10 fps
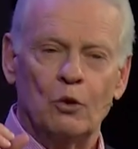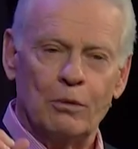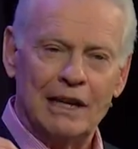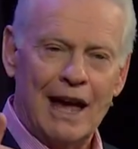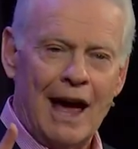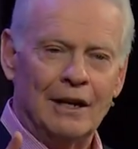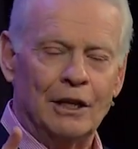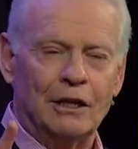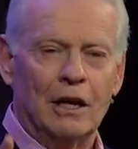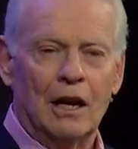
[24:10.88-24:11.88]
will be
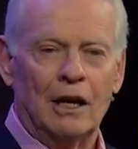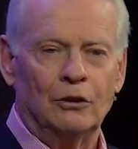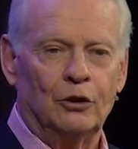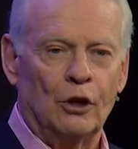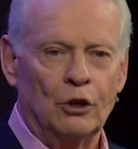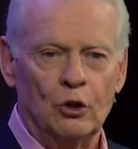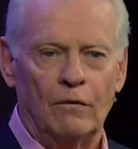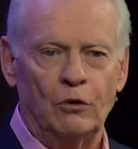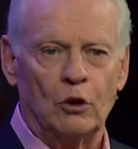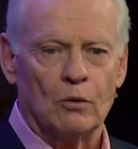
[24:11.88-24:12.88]
added unto you.
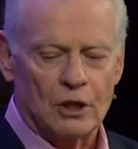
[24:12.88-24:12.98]
If you can